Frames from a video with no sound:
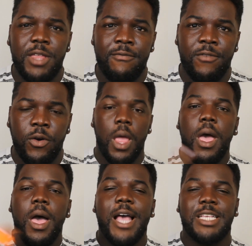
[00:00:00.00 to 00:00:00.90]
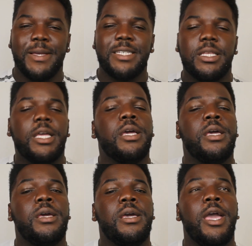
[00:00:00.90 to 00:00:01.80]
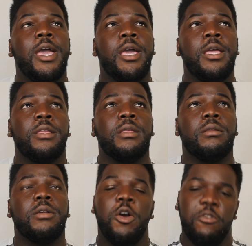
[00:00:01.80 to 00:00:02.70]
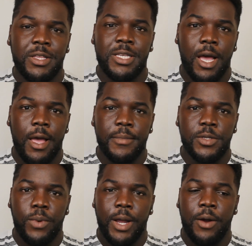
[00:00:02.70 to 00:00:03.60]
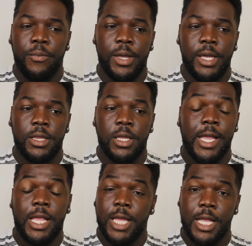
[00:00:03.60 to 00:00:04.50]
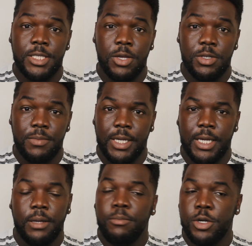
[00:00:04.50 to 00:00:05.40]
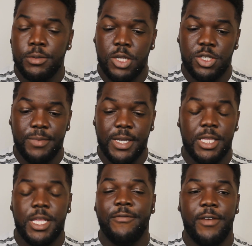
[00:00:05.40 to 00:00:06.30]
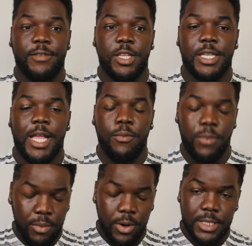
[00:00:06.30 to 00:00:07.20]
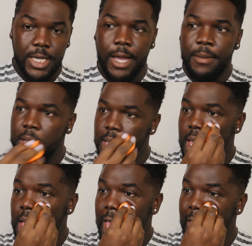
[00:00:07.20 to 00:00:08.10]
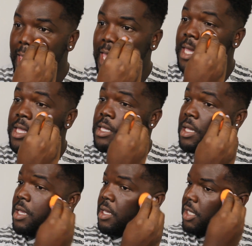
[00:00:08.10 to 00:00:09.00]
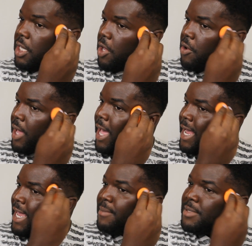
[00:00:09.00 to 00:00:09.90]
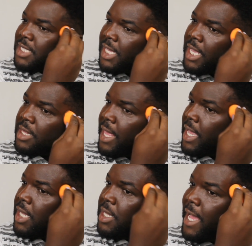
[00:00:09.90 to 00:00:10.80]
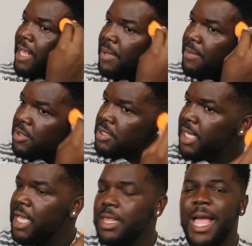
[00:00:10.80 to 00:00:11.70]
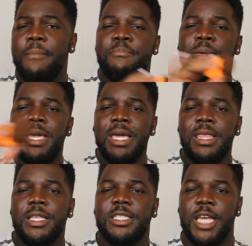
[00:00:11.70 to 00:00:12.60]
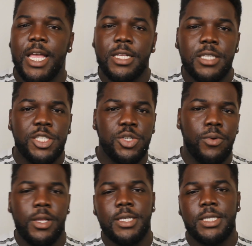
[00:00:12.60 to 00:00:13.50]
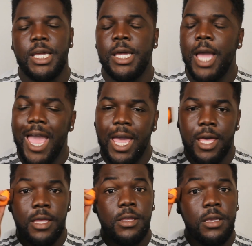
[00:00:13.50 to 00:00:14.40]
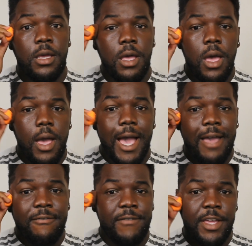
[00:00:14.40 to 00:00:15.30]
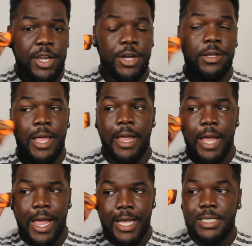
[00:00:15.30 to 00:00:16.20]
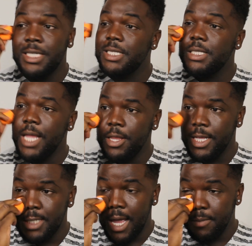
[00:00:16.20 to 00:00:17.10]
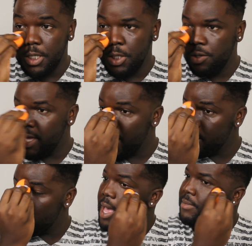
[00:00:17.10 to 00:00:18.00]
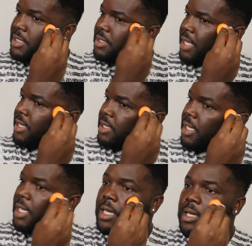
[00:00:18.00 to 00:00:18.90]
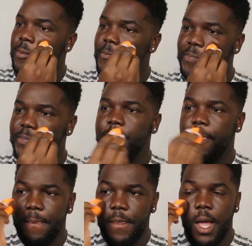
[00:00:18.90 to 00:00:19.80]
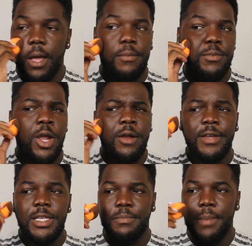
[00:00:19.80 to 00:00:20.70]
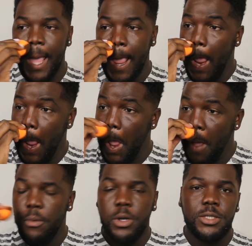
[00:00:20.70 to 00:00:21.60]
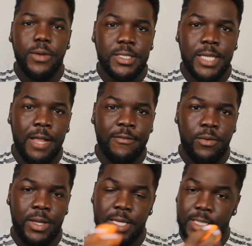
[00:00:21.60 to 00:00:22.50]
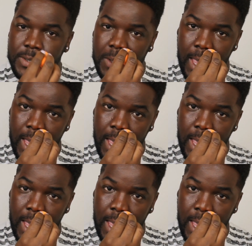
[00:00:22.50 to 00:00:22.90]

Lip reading: that void, especially in COVID times where we look at a lot of social media, more social media than I've ever looked at one point in time. And you know, I kept seeing like a lot of people saying like, be the change that you want to see, and I figured like, I guess this is now that time to do that. I'm slightly nervous, but more so excited for what this